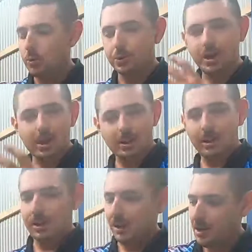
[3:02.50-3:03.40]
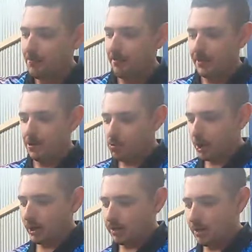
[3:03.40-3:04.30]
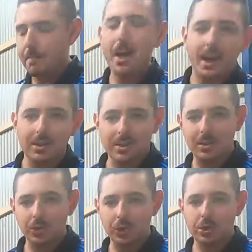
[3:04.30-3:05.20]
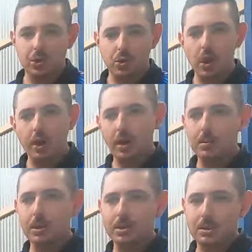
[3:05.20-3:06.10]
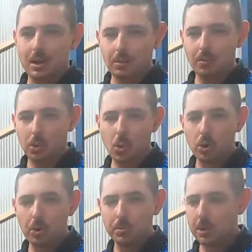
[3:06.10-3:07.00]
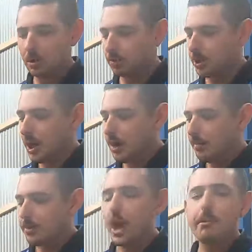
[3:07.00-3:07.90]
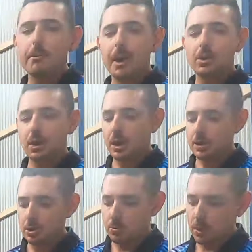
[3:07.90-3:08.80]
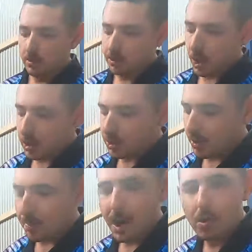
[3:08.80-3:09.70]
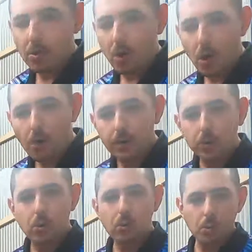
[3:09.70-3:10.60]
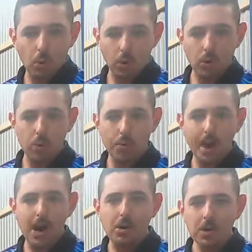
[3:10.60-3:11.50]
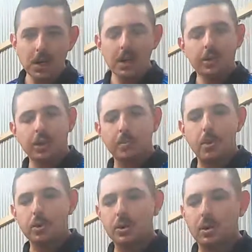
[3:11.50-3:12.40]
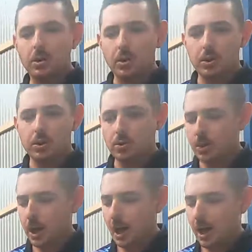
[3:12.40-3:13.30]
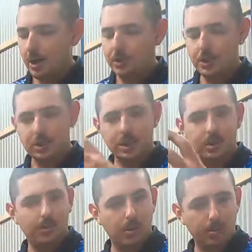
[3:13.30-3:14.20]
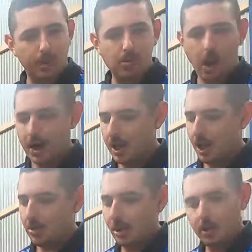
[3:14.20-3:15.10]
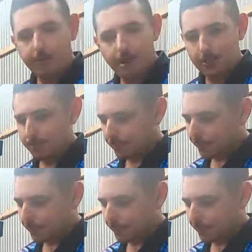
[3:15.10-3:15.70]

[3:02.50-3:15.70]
the ducting and everything running to the back of cylinders to try and keep these things from cooking themselves. They have made changes where they've changed the barrel over to a water-cooled barrel. So you might see a lot of the newer cars in the sense they've got a big radiator out the front,